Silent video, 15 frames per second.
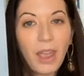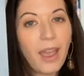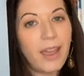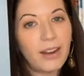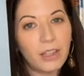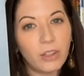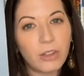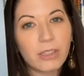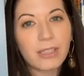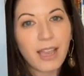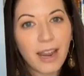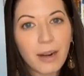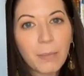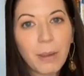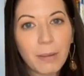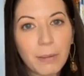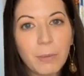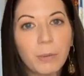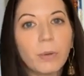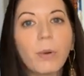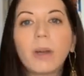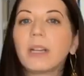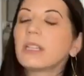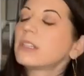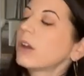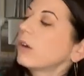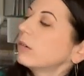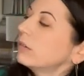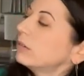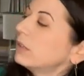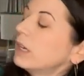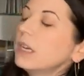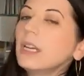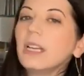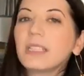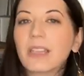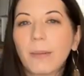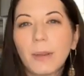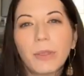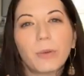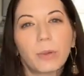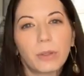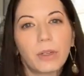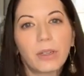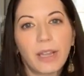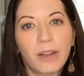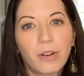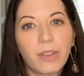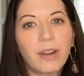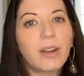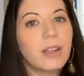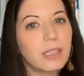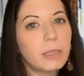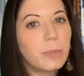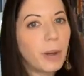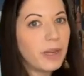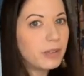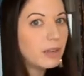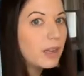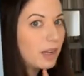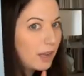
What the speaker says: And it looks kind of baby blue on its own. It's coming through a little lighter than it is, but